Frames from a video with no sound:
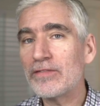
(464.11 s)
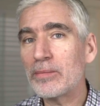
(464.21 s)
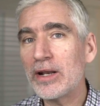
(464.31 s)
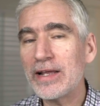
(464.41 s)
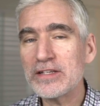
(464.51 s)
If
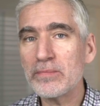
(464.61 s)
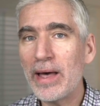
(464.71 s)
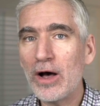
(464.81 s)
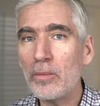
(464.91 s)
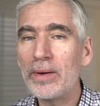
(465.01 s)
I'm going to get some
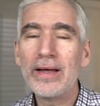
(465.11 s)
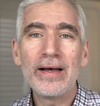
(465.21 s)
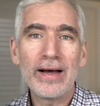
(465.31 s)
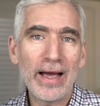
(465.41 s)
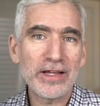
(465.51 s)
help,
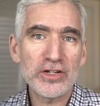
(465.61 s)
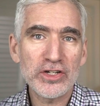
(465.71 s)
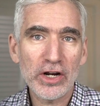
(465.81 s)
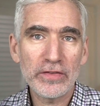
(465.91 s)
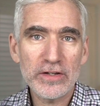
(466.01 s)
I can
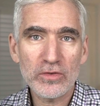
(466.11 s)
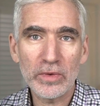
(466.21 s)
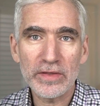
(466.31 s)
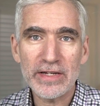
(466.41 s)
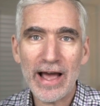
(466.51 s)
share this
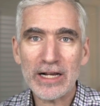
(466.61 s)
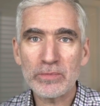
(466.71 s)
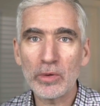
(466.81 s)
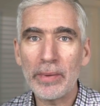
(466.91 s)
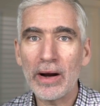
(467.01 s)
with the tax
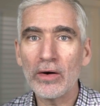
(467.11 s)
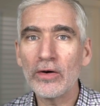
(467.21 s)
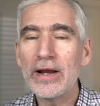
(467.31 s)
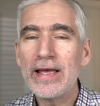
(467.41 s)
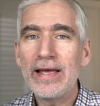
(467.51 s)

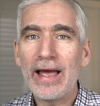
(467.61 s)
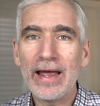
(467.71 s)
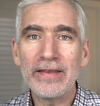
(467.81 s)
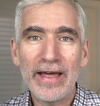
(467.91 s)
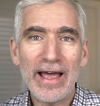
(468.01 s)
preparer
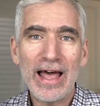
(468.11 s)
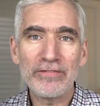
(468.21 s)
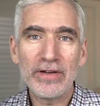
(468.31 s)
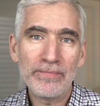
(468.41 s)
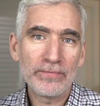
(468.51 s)
and they
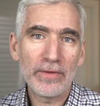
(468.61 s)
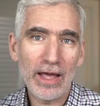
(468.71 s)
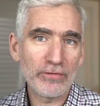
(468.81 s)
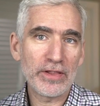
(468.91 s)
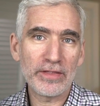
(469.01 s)
have
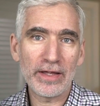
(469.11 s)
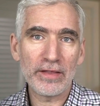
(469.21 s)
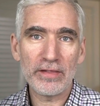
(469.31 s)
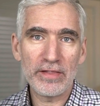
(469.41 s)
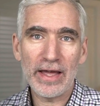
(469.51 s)

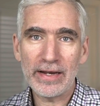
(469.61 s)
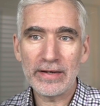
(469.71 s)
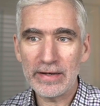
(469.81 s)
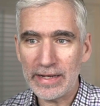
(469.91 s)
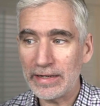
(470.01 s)
everything they
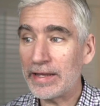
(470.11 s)
need.